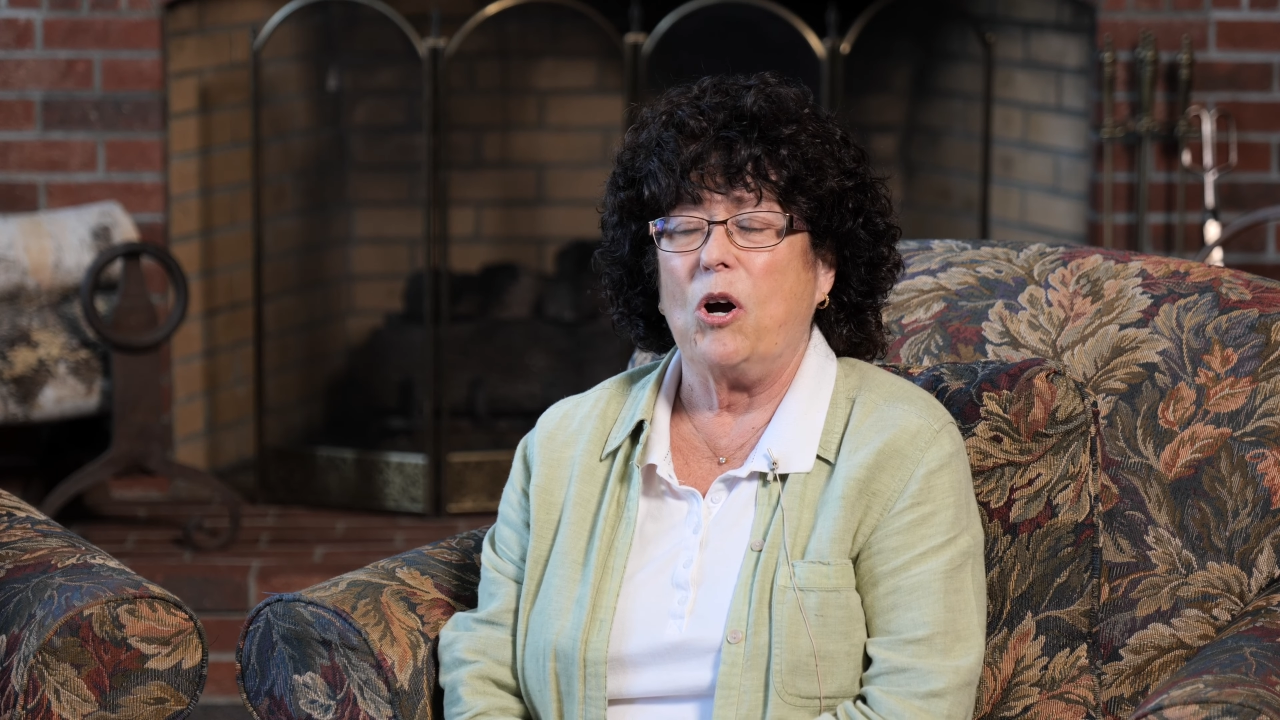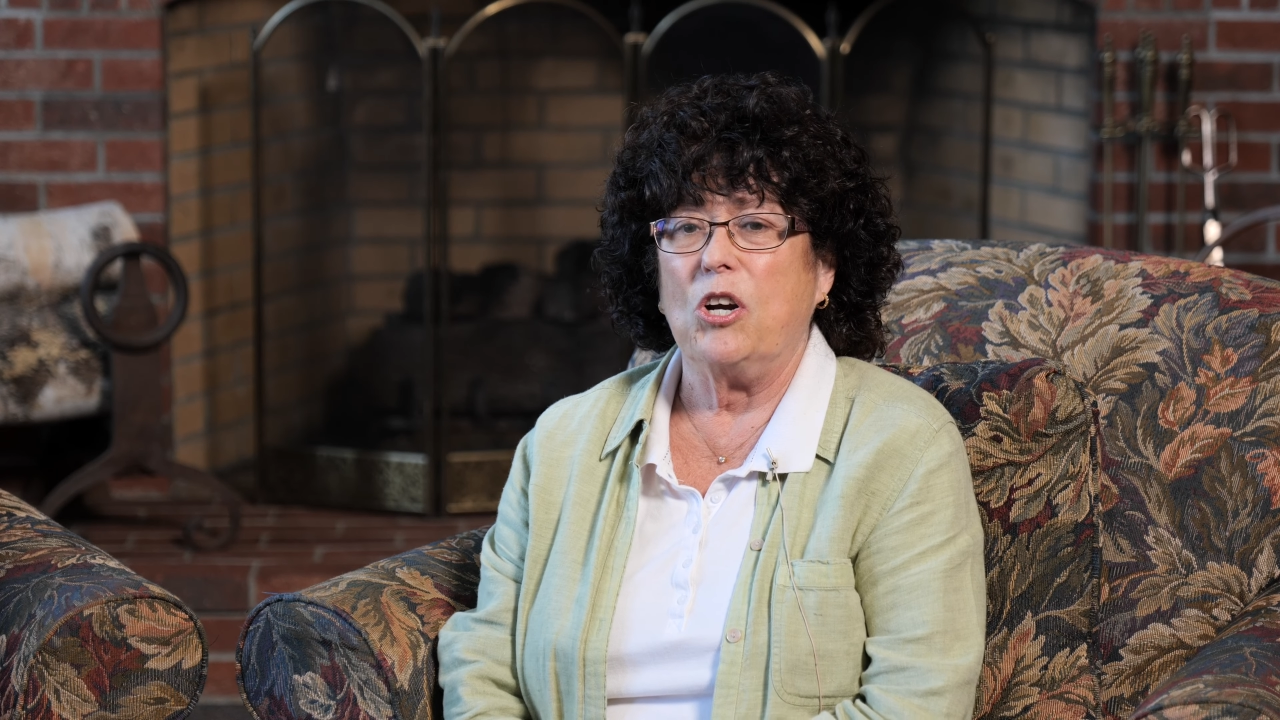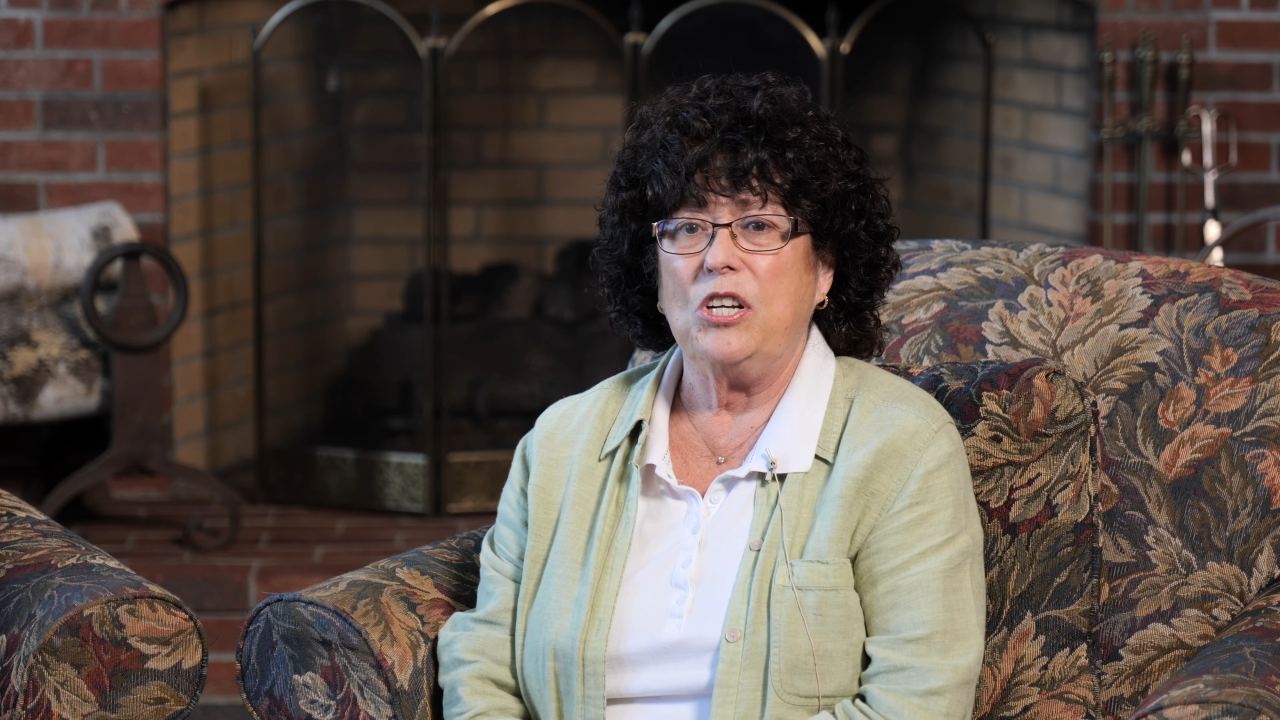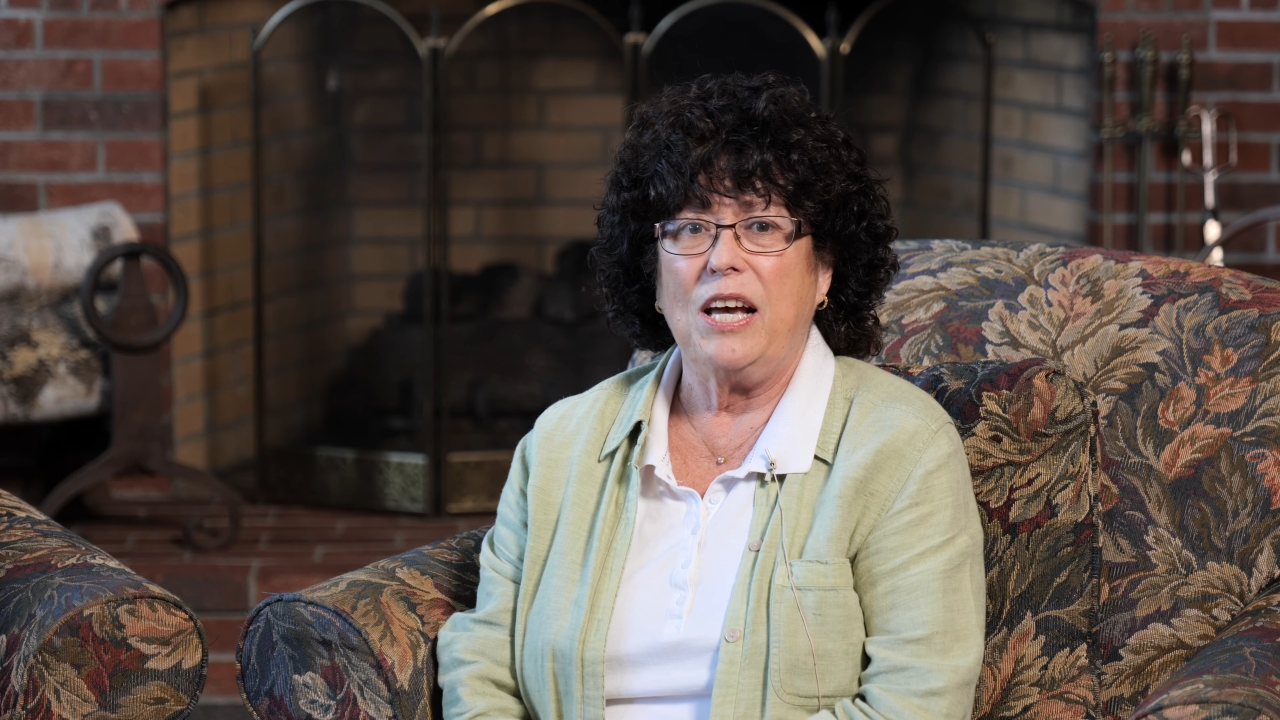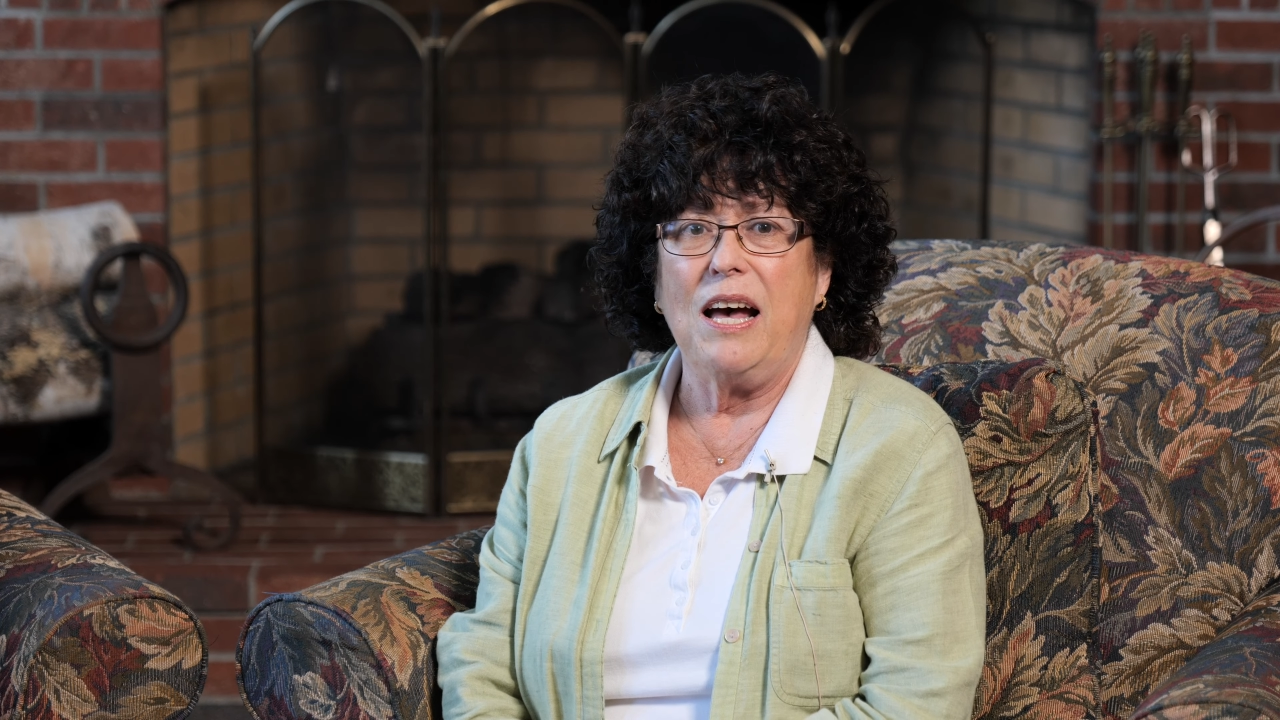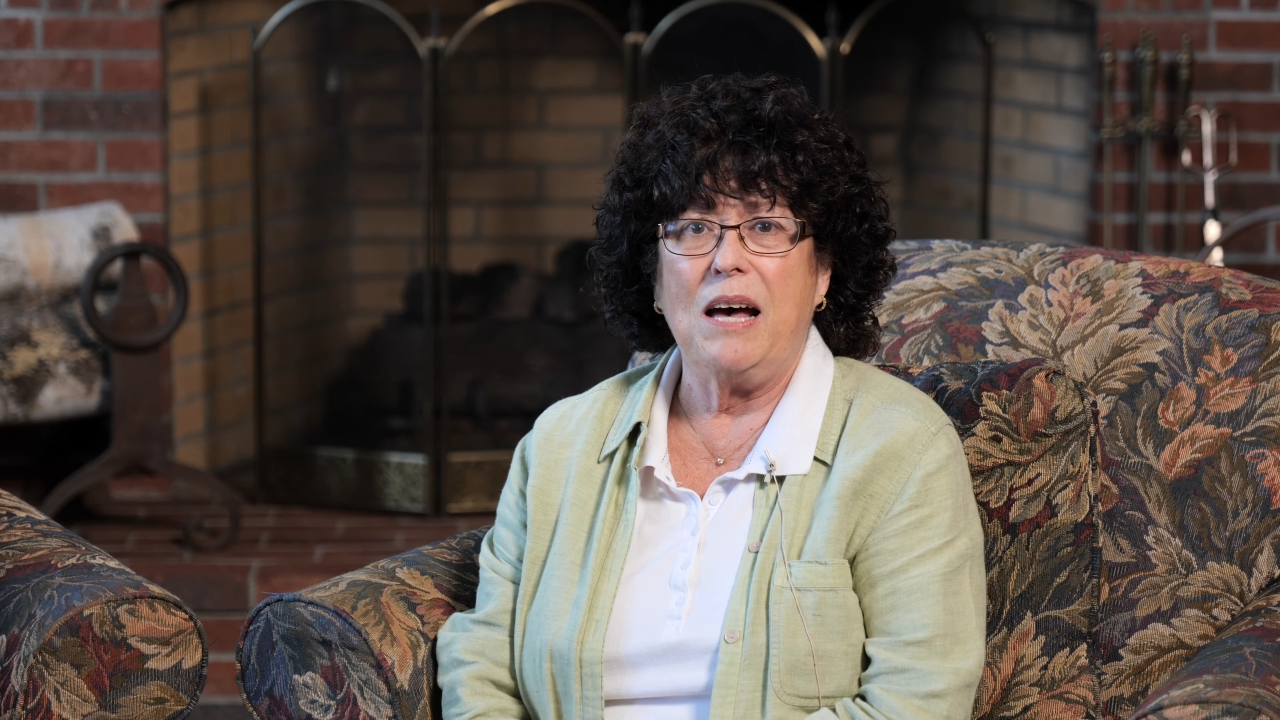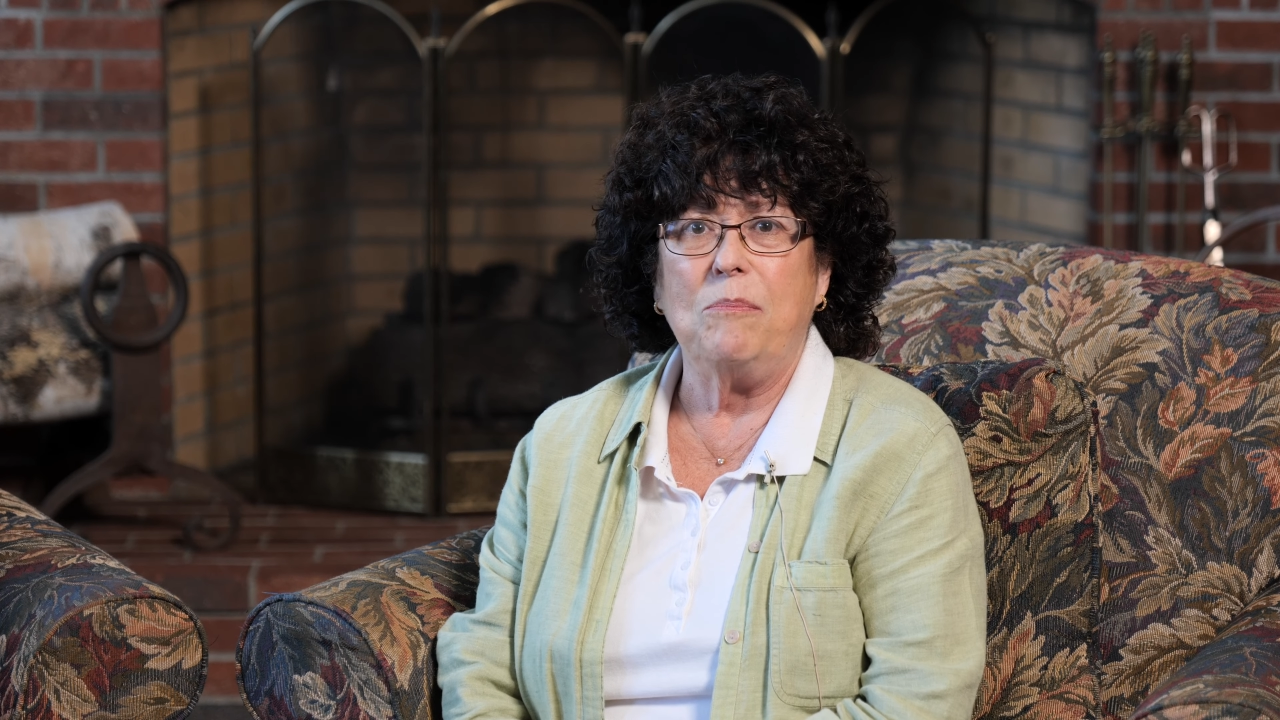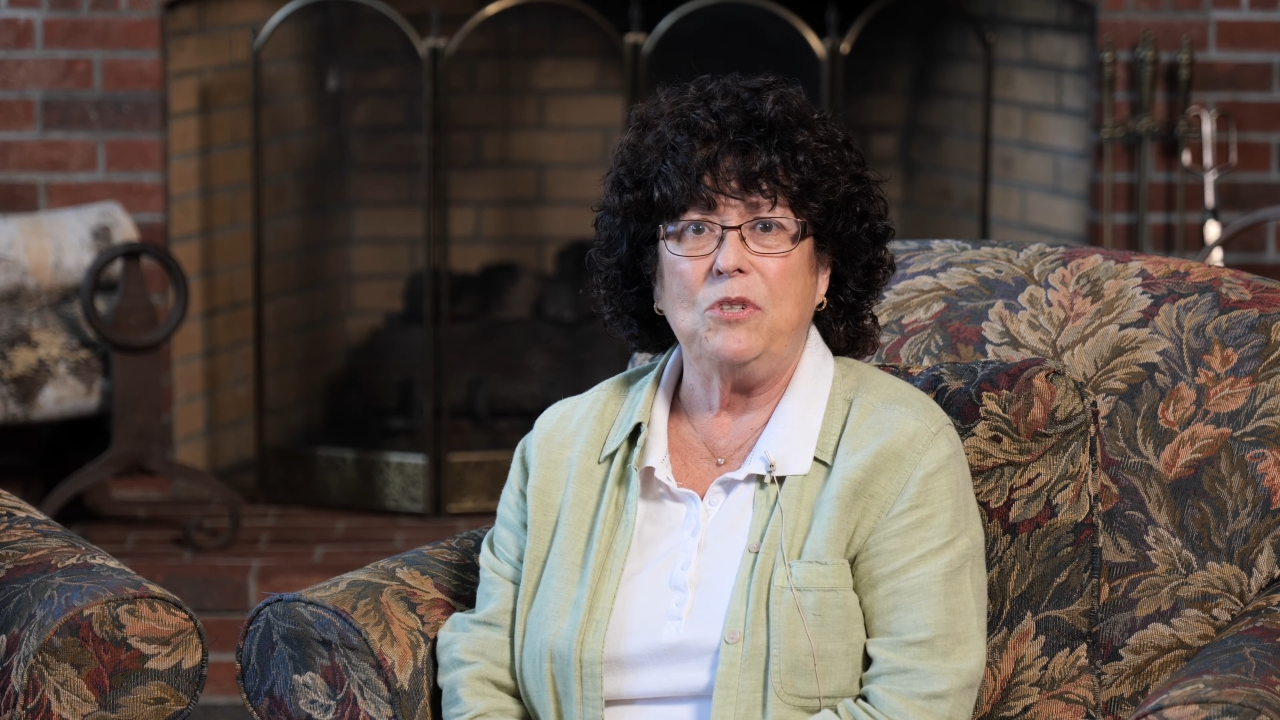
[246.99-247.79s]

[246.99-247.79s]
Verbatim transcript: our time